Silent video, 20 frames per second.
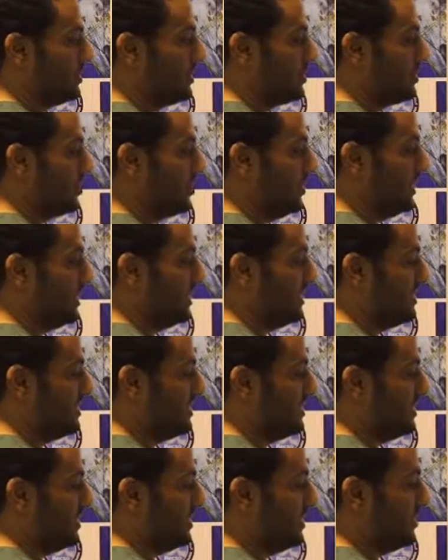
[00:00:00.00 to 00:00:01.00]
So we can
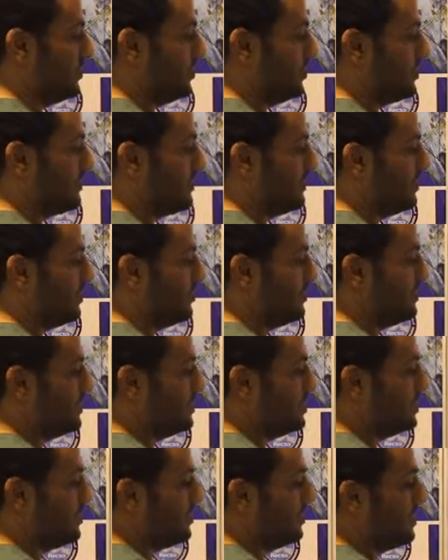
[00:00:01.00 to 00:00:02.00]
say atmospheric
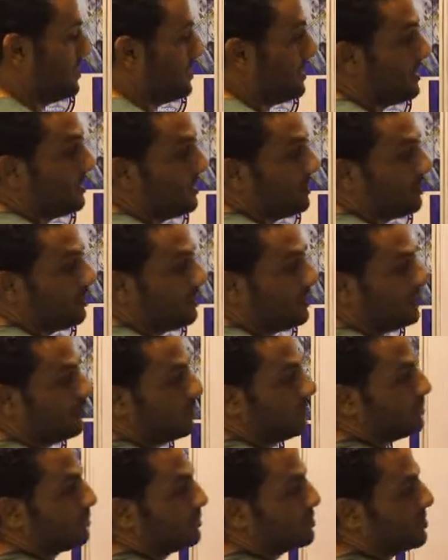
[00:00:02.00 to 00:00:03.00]
pressure will
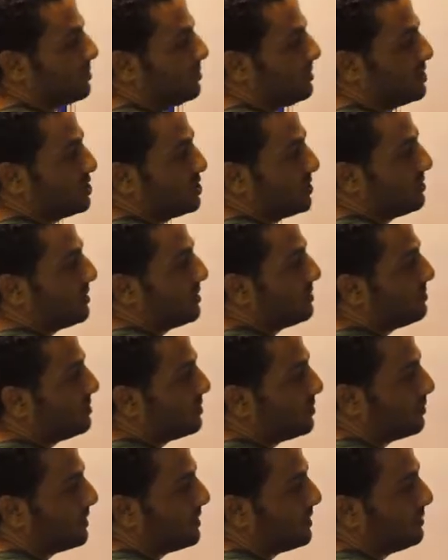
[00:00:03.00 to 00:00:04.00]
equal to the pressure at
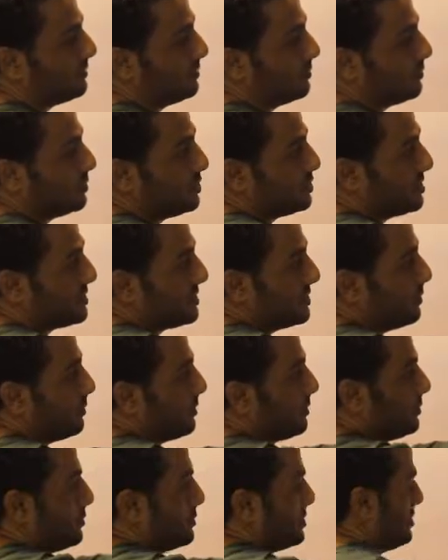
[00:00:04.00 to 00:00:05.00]
B1, which is
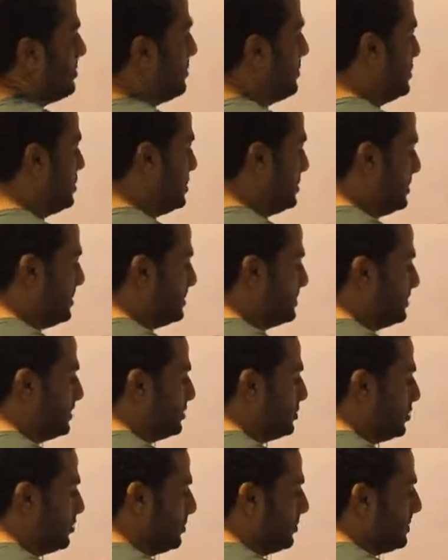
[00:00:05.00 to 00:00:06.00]
equal to the pressure at the
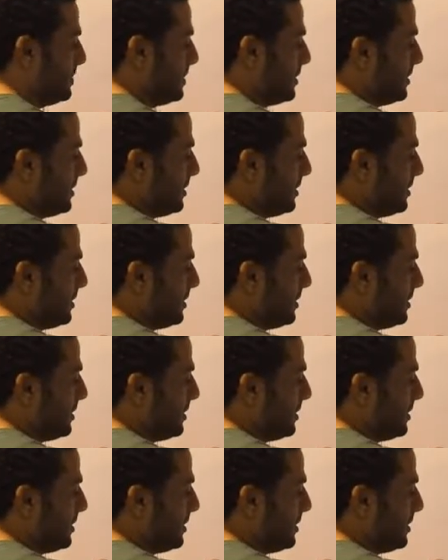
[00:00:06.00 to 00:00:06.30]
top,